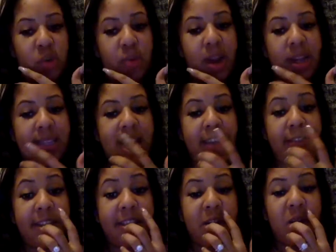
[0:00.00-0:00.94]
parties
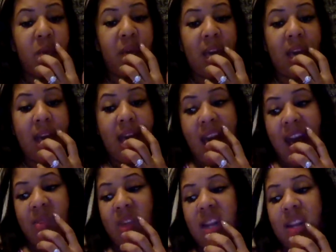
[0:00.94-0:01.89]
every single week.
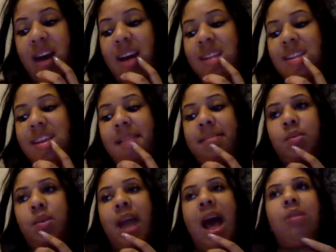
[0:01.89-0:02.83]
And then a lot of times,
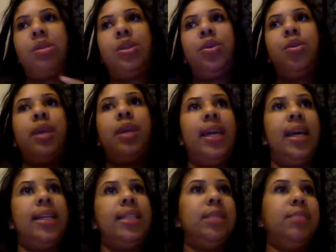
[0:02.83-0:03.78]
what I'll do
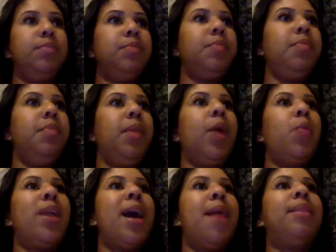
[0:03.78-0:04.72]
is
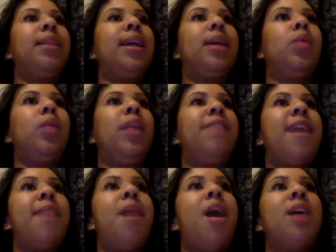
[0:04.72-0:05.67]
when I'm if
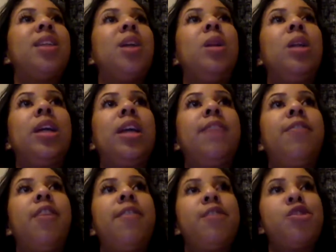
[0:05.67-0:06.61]
I'm also looking
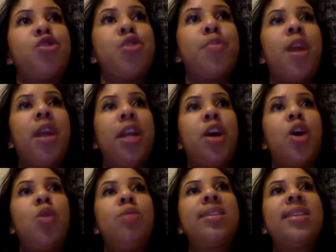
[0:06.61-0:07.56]
for a virtual party
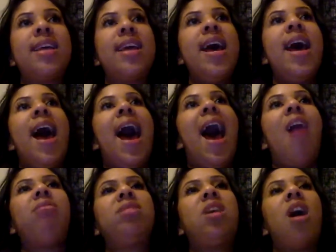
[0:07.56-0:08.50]
host,
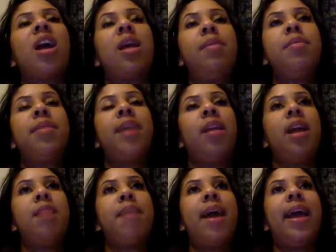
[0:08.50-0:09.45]
I'll target people that are
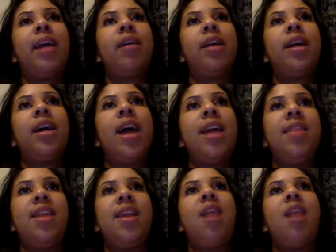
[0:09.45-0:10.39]
in my area and
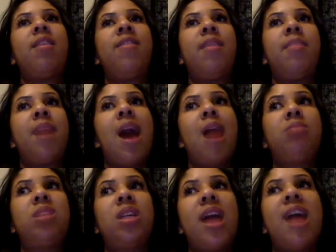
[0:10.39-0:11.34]
then I'll give them the
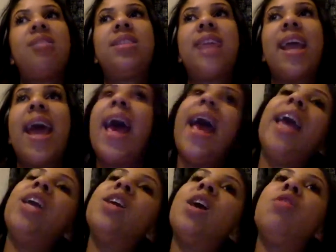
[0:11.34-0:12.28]
option. I'll say, hey,
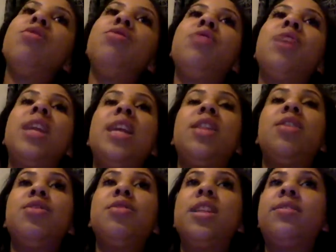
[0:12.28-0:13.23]
you know, you can either
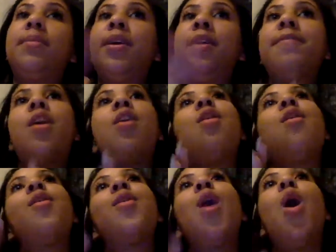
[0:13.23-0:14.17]
do this from your
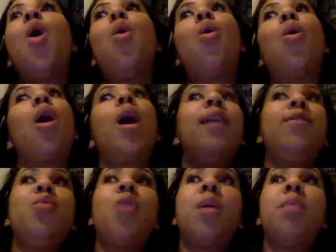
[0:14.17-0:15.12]
phone or if
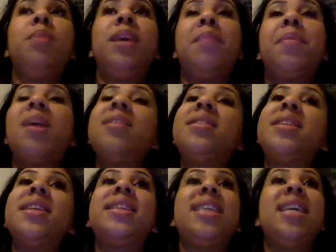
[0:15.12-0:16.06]
you want to be in
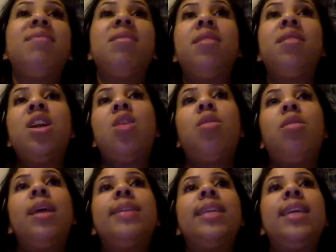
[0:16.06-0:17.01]
person, it's even, you know,
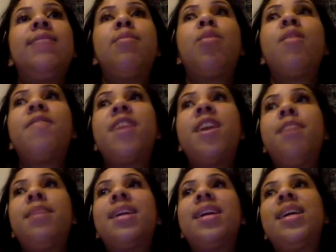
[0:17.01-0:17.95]
it's even more fun
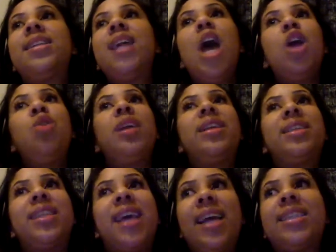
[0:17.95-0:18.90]
because you get to
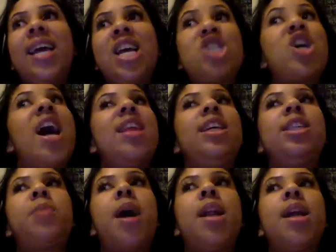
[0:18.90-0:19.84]
taste and try
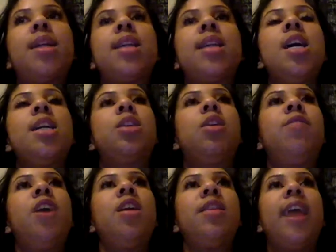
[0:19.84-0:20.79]
these products. So if
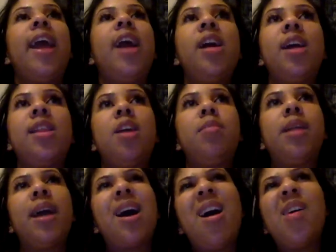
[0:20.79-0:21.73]
they're in the area, they'll be
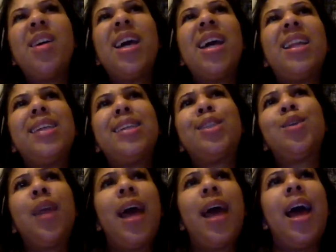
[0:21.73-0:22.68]
like, oh, yeah, let's do
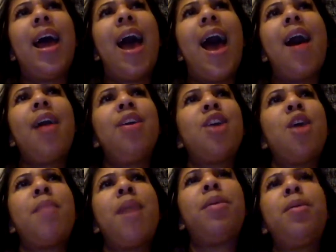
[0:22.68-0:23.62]
that. I, you know,
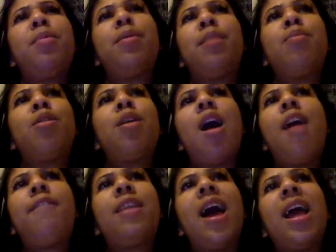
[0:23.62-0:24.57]
my people are more
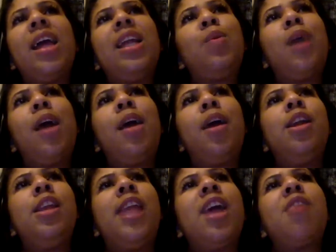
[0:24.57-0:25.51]
offline anyway.
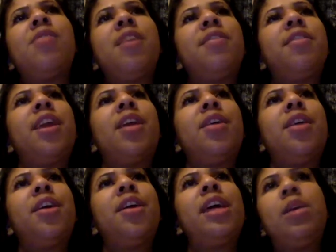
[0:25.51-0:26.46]
They'll never get on
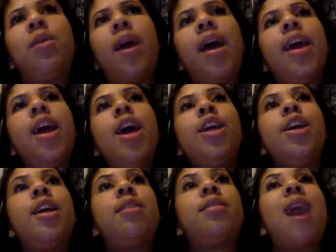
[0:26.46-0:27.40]
here anyway. You
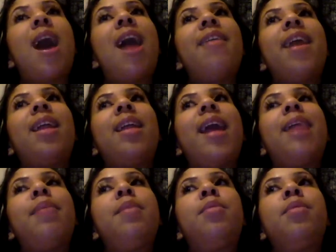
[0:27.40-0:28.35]
know, so I've had a lot
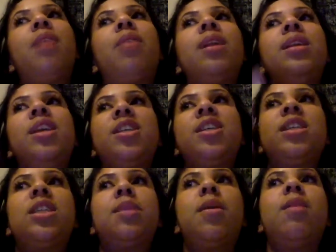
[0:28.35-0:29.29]
of people that were initially
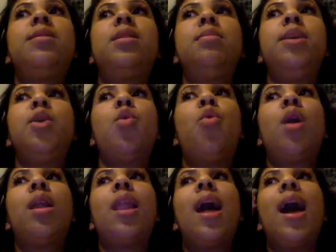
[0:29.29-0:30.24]
supposed to be
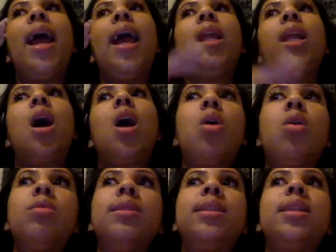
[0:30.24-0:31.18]
online
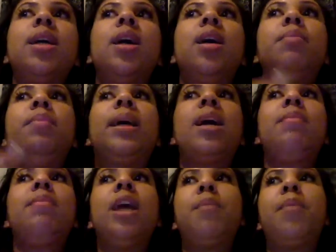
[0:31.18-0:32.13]
hosts
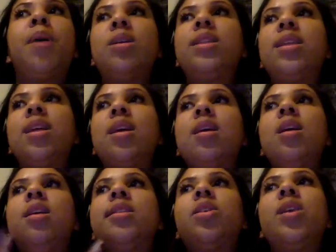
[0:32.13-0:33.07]
become in person.
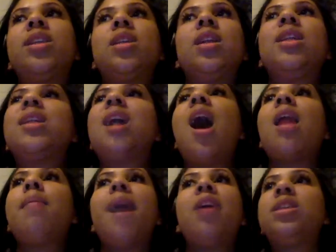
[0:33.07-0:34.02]
So it's it's all
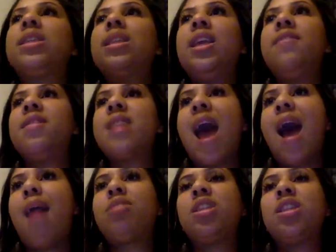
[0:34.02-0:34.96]
about just leaving the
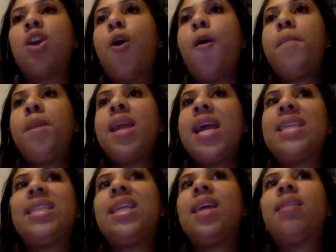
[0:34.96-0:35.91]
options open and
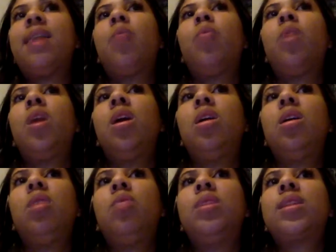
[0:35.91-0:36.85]
seeing like what
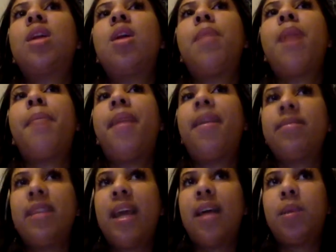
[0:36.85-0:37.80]
what's gonna pop off
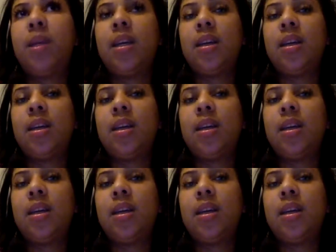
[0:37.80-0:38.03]
that week.